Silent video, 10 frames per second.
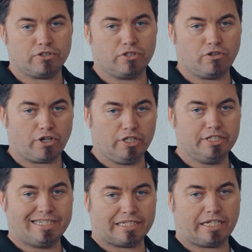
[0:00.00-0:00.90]
So not
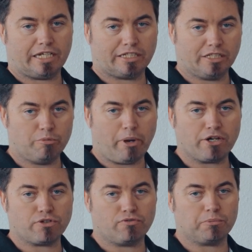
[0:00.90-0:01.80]
only disconnecting the
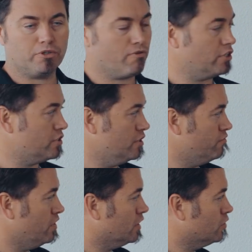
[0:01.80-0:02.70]
battery from the rest of
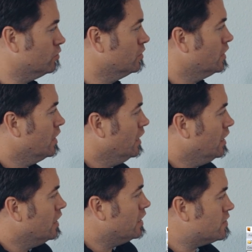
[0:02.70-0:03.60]
the vehicle,
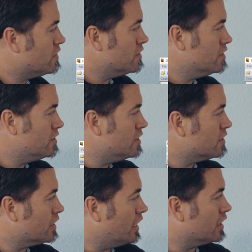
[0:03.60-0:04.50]
it's
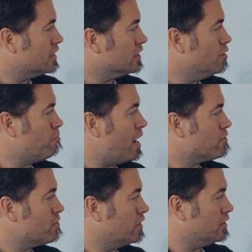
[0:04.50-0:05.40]
disconnecting the
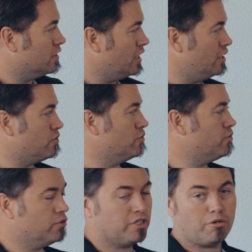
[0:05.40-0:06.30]
battery into
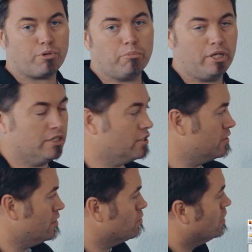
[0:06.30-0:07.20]
2 separate pieces as